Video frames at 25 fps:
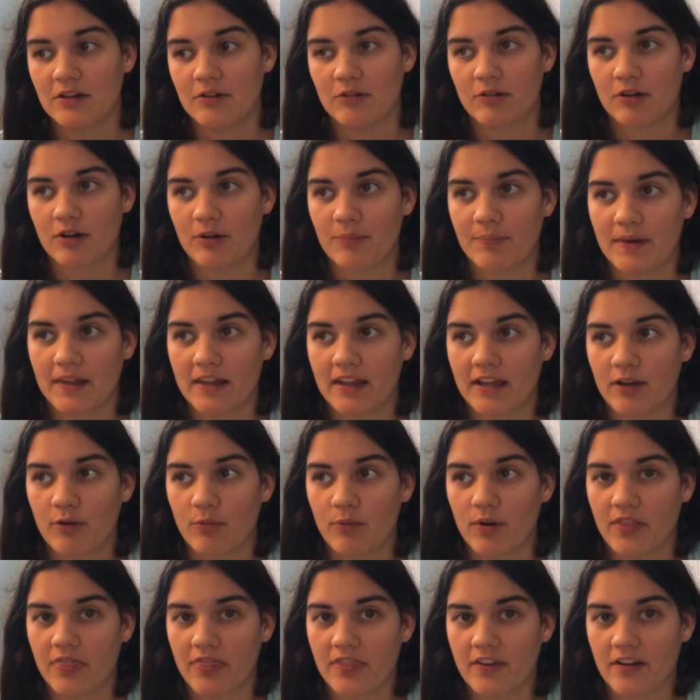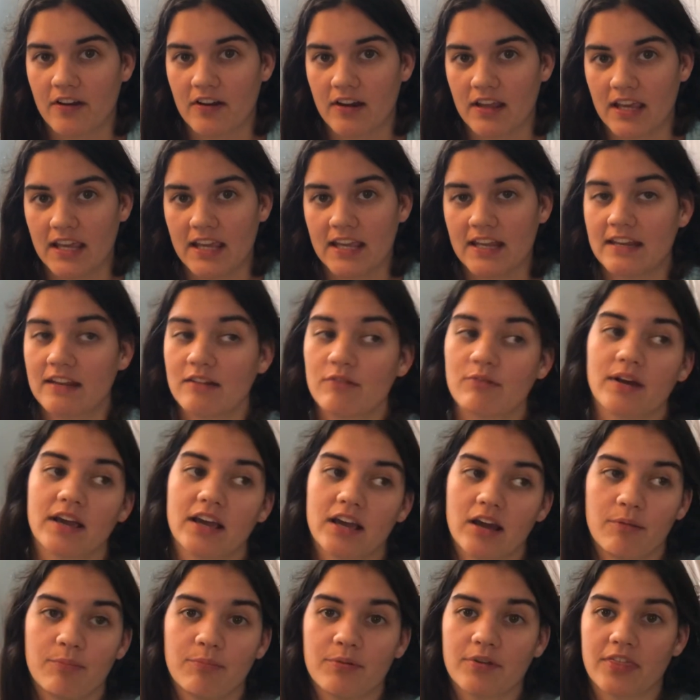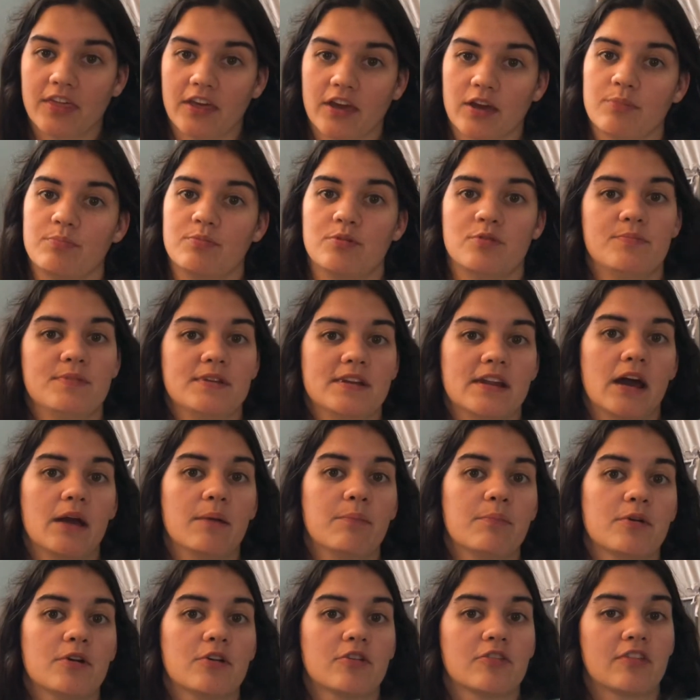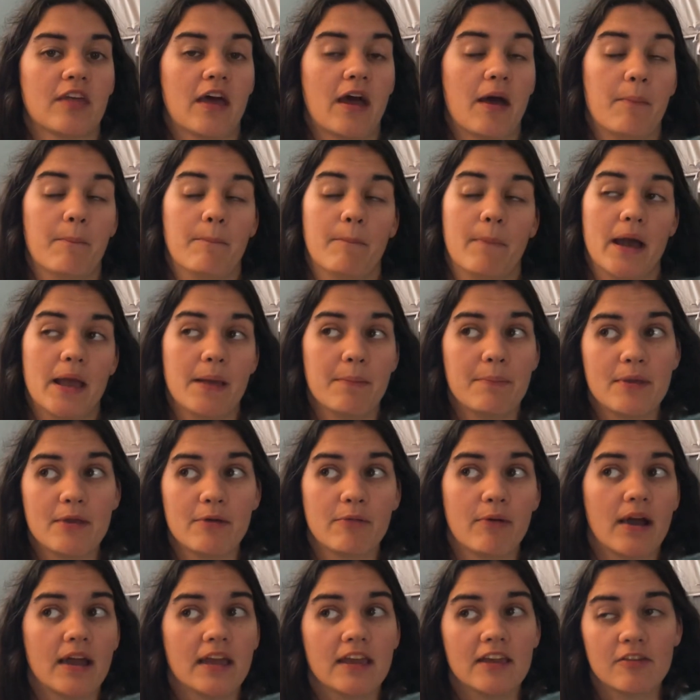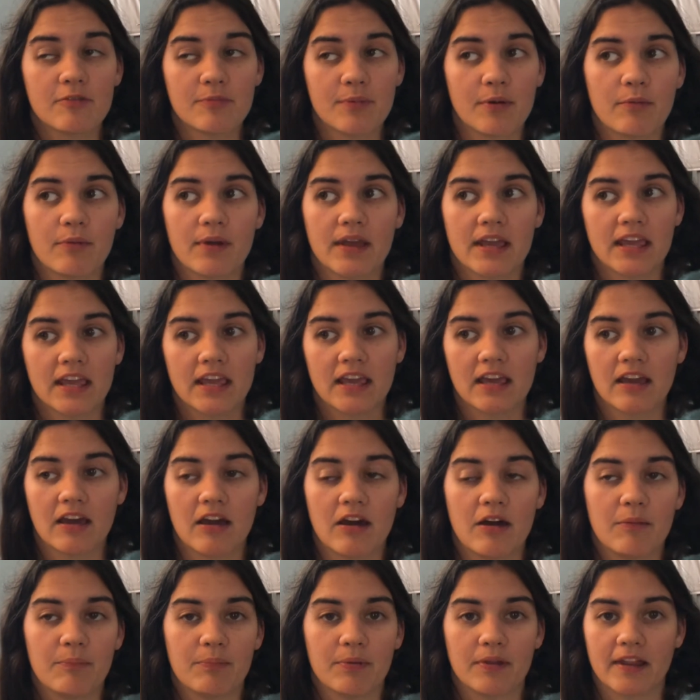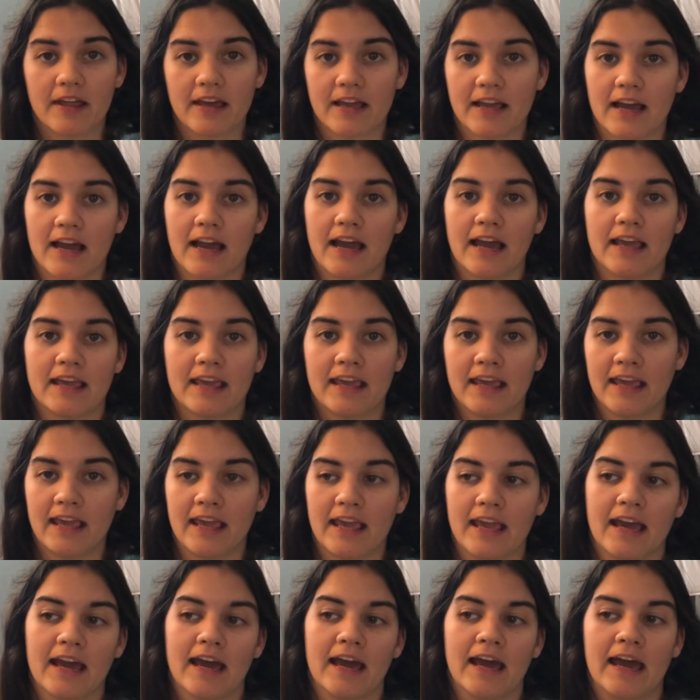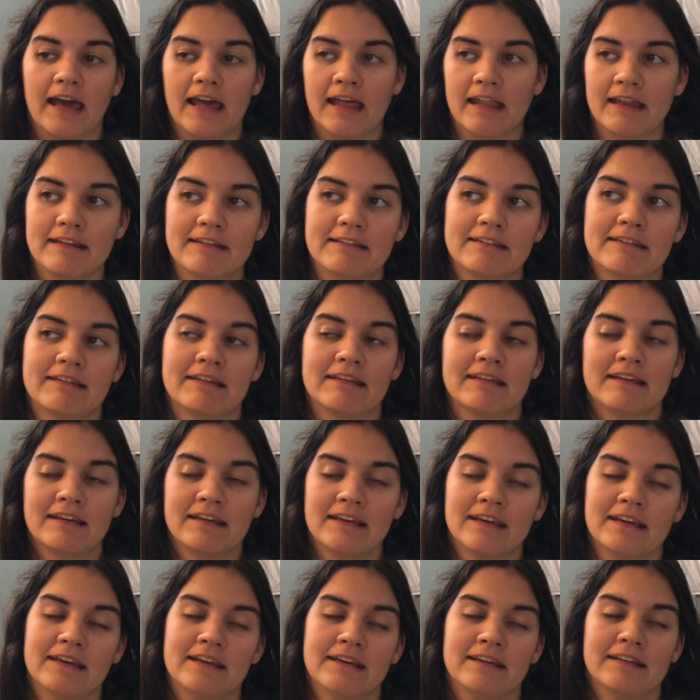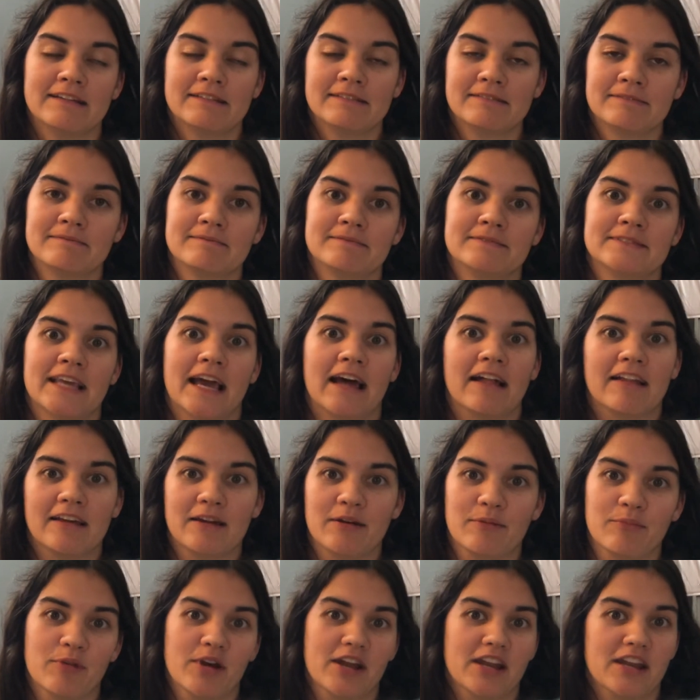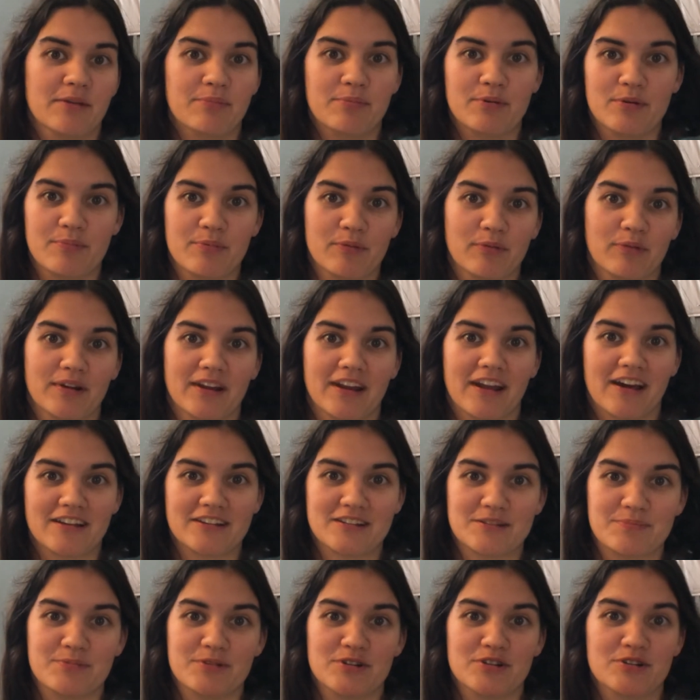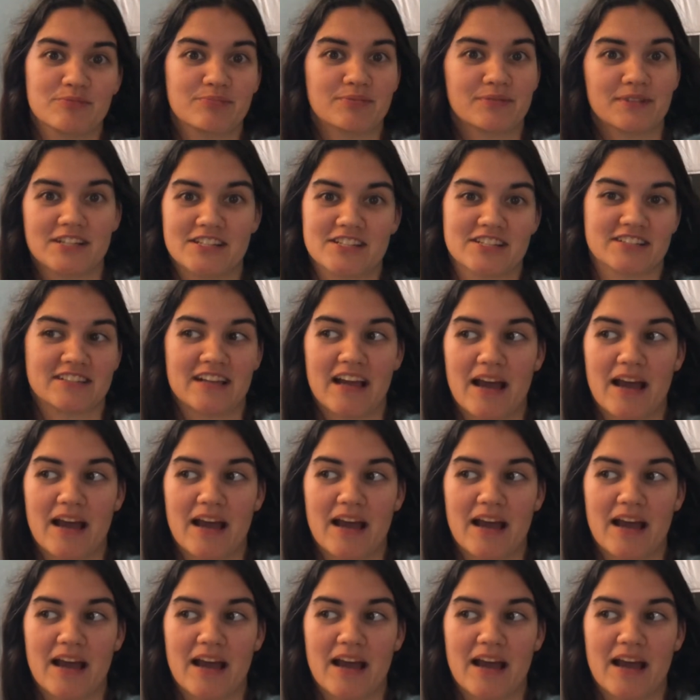woke up at, like, 1.30. He did wake up with, like, a poopy diaper, so that might be why he's been waking up. But, like, I can't tell him when to poop and when not to poop. It just